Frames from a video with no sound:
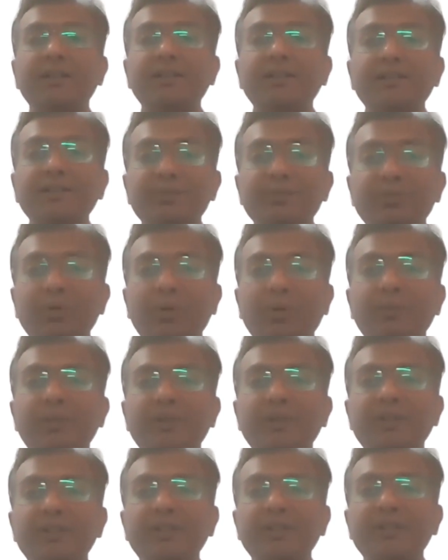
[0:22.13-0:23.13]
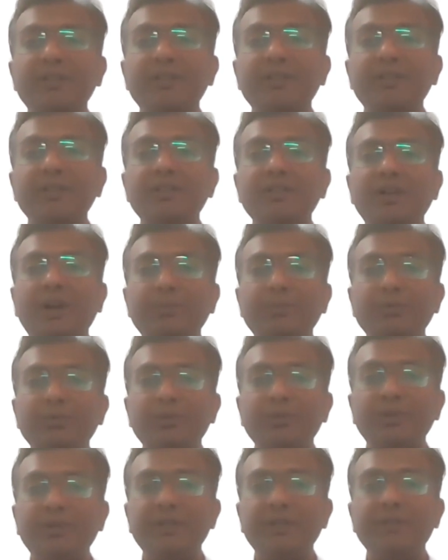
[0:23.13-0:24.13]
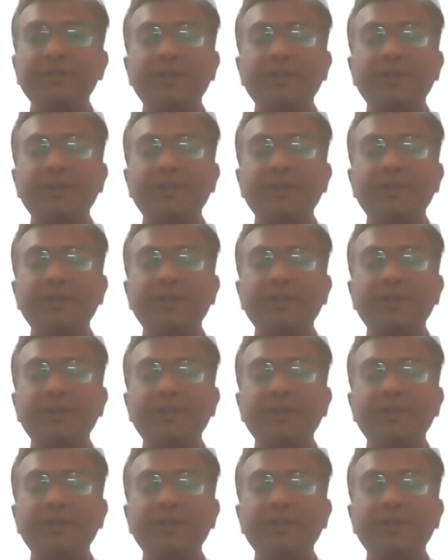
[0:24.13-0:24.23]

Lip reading: these properties is absolutely